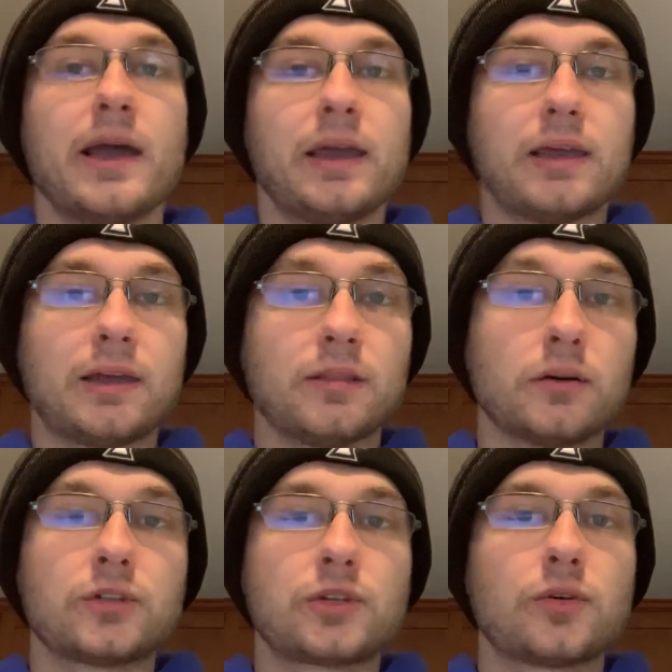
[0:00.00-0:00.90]
He, in
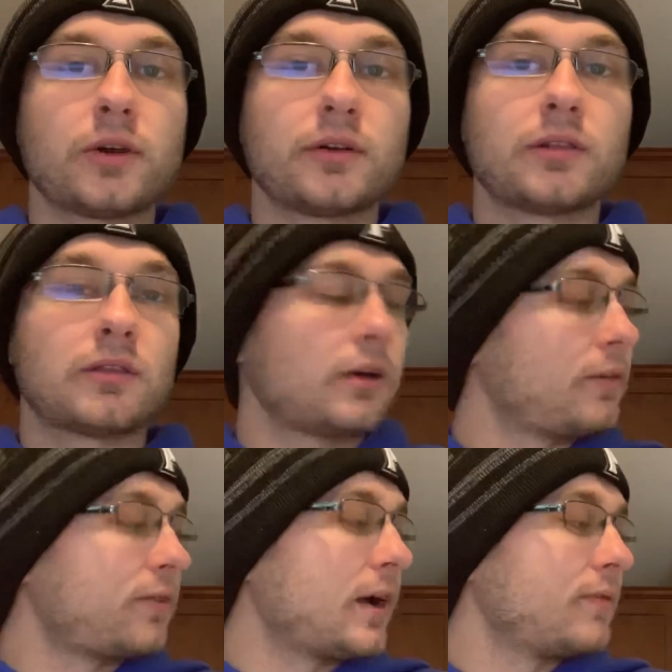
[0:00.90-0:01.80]
those
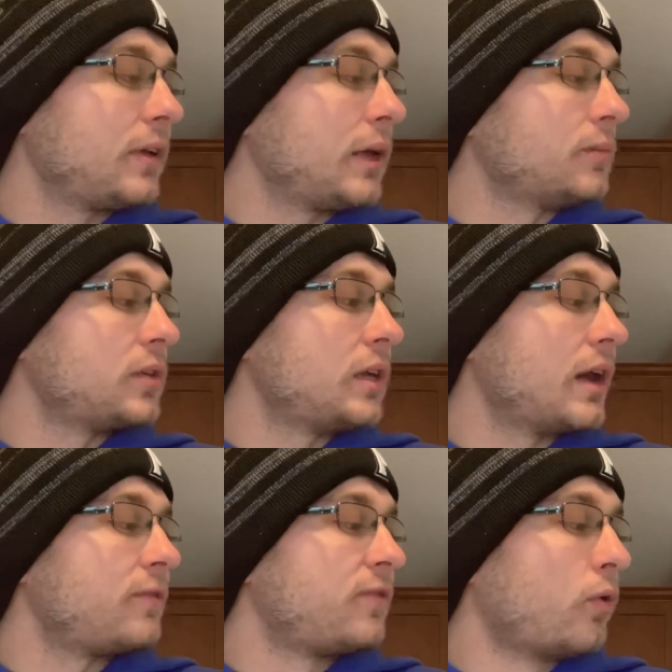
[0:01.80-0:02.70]
235 games, he
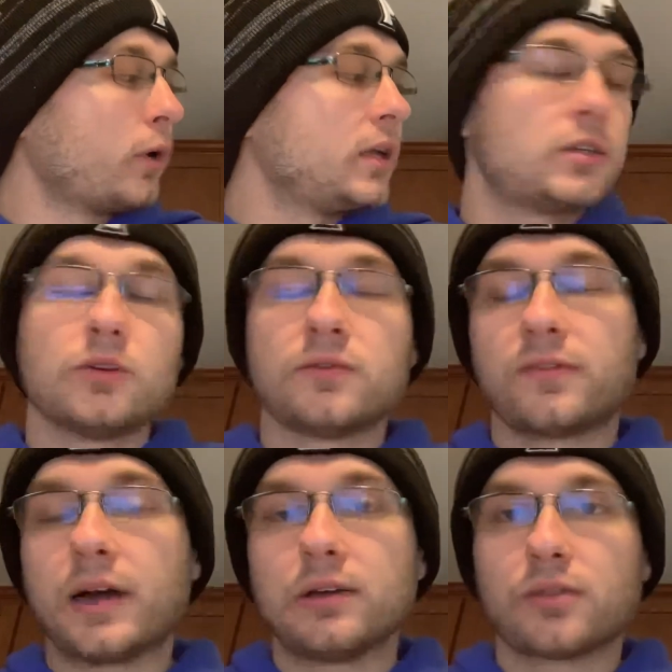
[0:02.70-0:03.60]
had 42
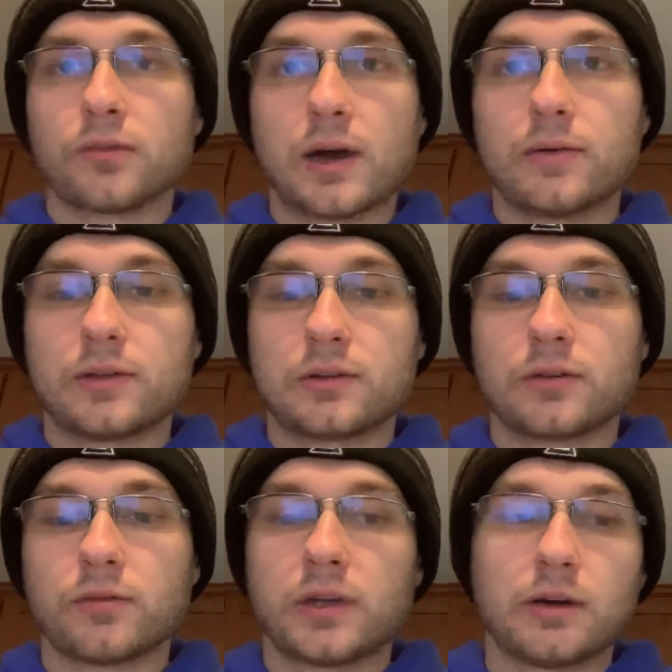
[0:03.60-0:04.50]
fights throughout his
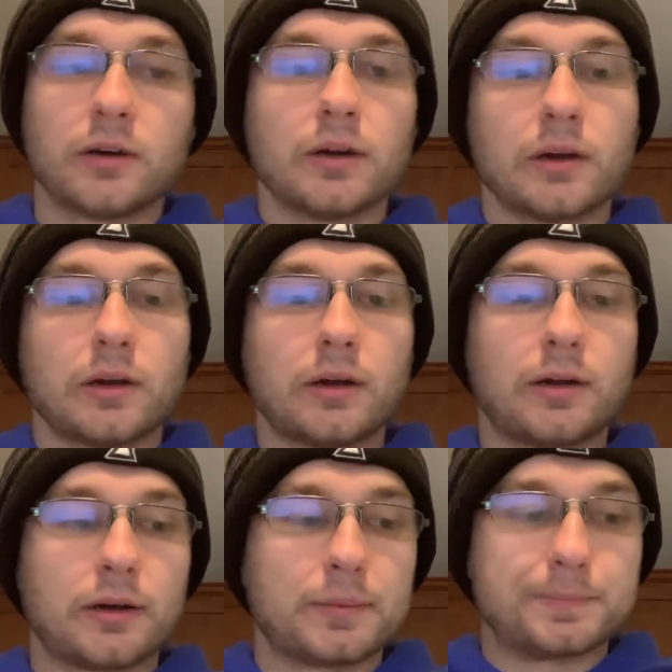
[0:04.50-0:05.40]
career,
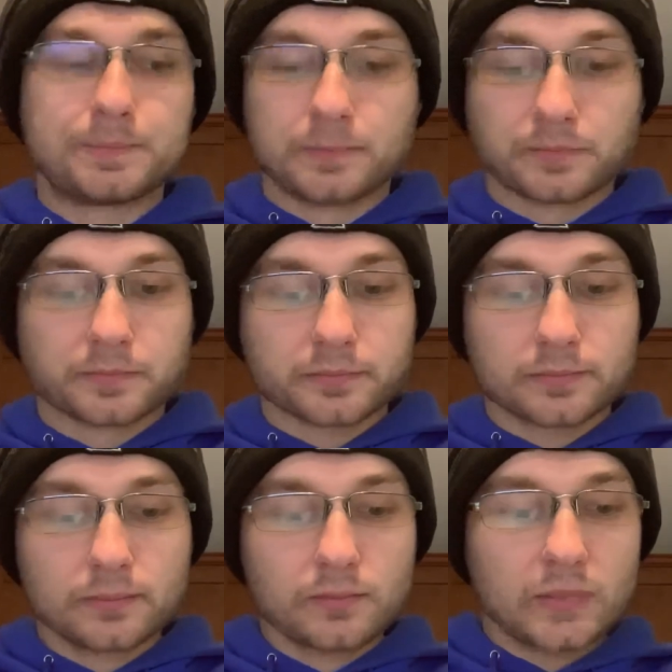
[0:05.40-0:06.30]
um,
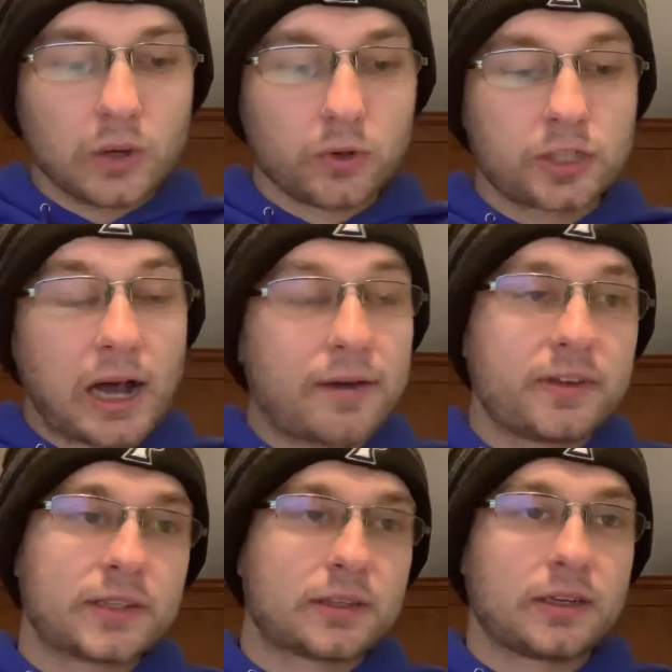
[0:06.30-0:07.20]
which
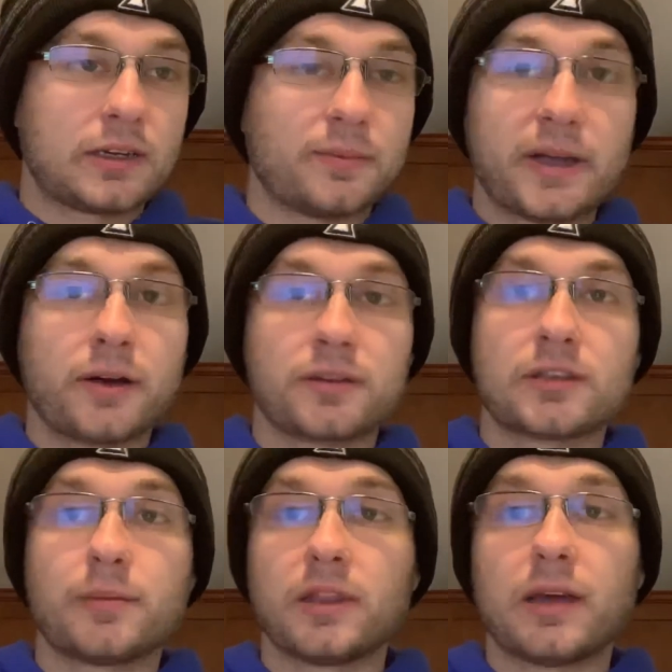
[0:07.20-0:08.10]
obviously, compared to
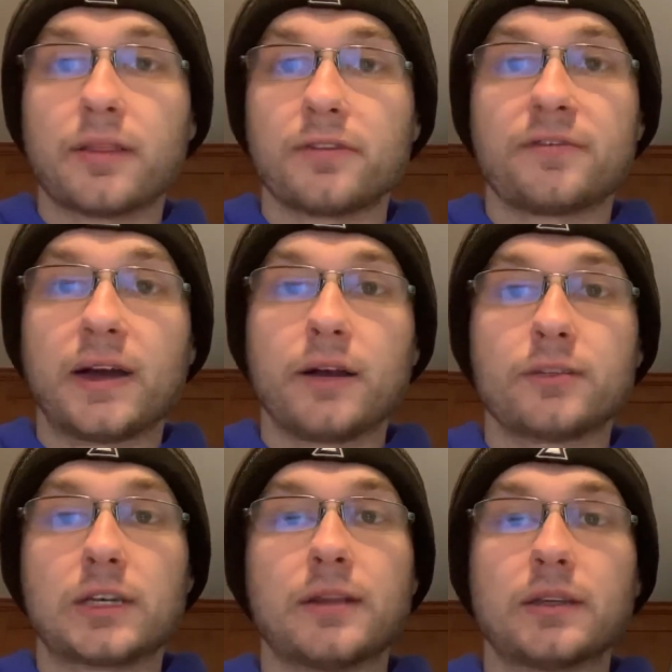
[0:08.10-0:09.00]
some of the other
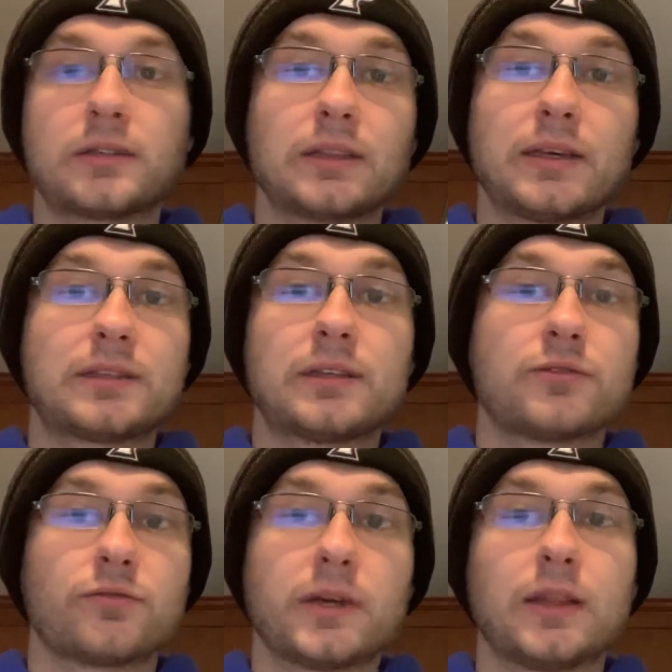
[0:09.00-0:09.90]
fighters on this list,
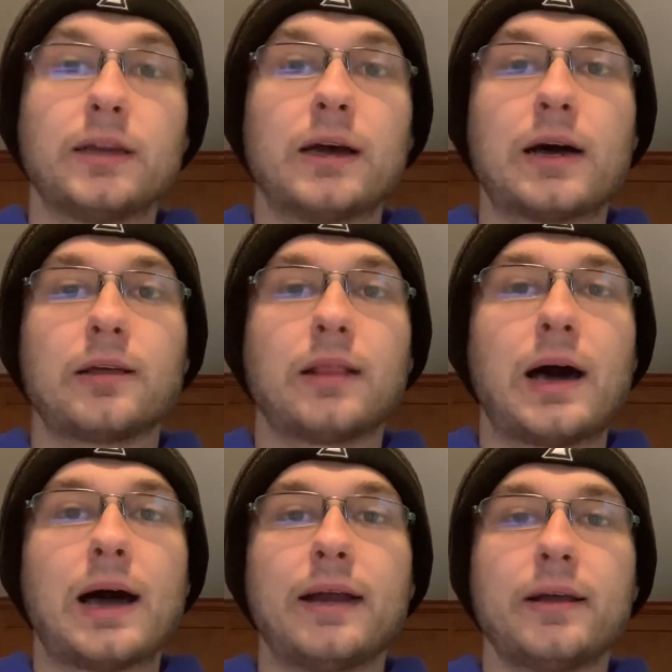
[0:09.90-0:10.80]
is really not a
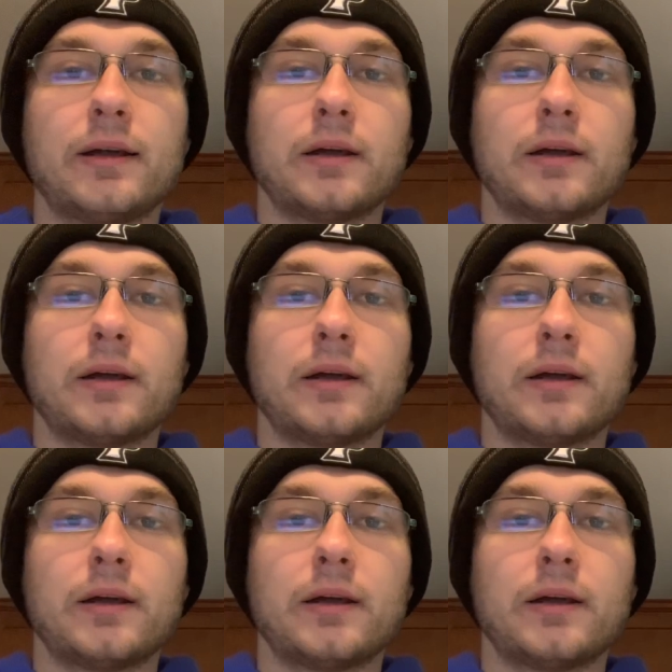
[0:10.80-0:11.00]
lot.